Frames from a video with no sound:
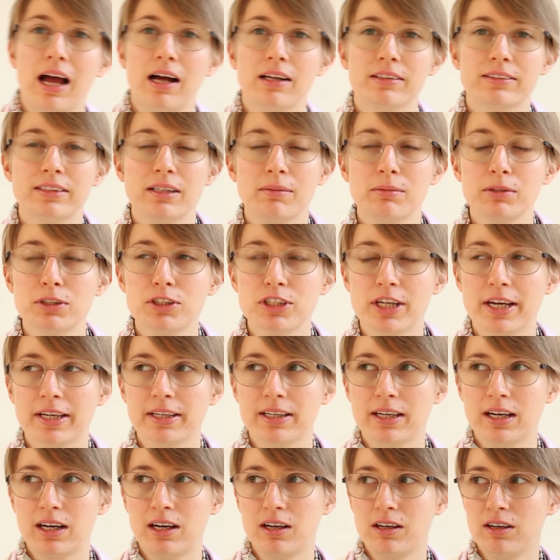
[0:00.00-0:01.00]
I'll double
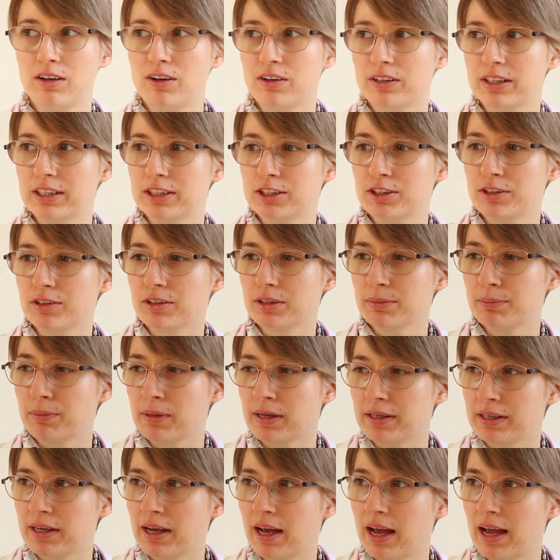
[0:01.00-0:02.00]
check how long it took,
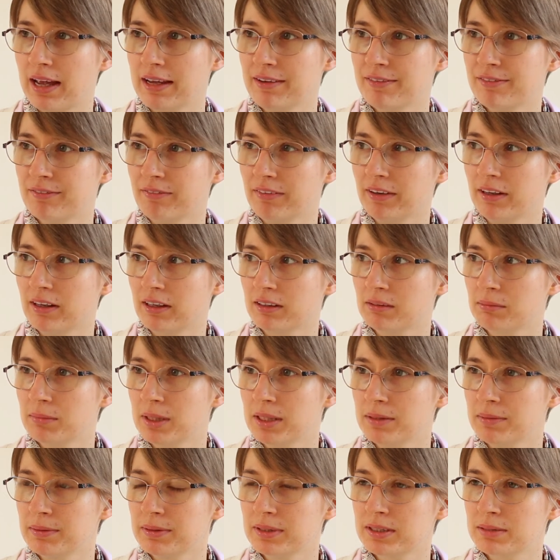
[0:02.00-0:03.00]
but I feel like
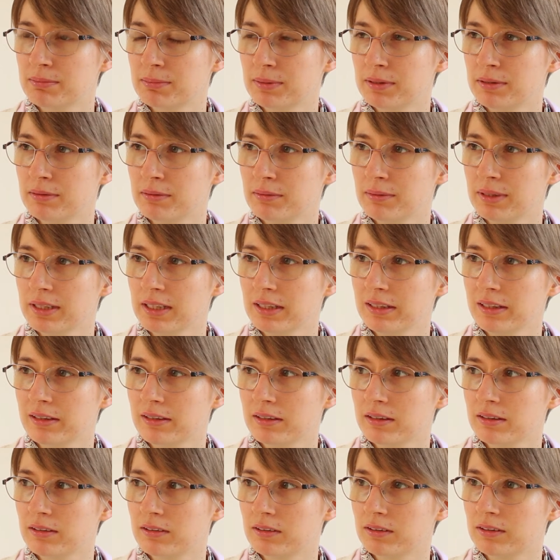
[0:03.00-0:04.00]
maybe it's been a
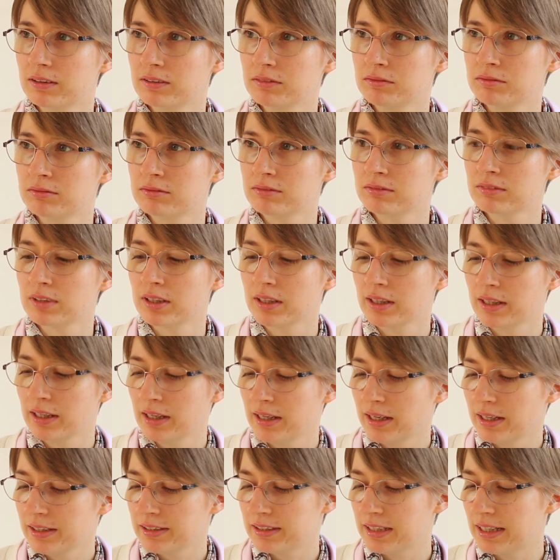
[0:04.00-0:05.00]
week or
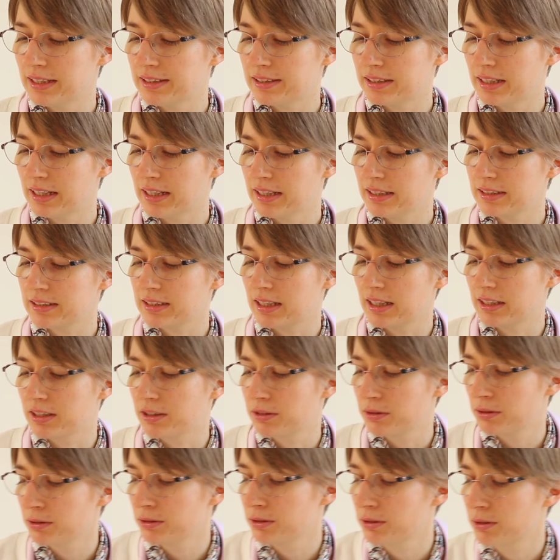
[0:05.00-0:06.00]
10 days. I
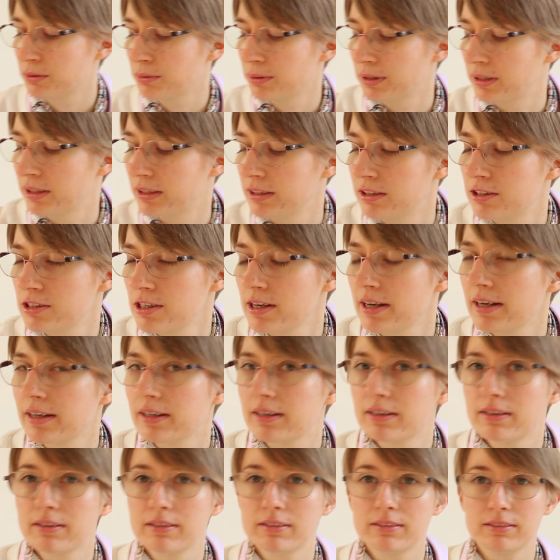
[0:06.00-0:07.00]
could quickly
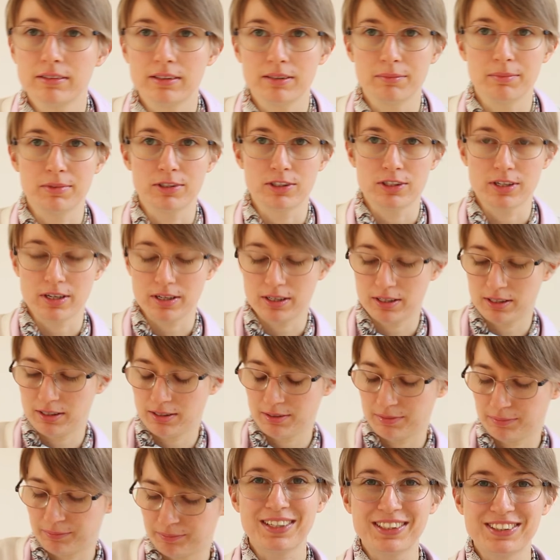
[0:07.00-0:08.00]
check. Let me check.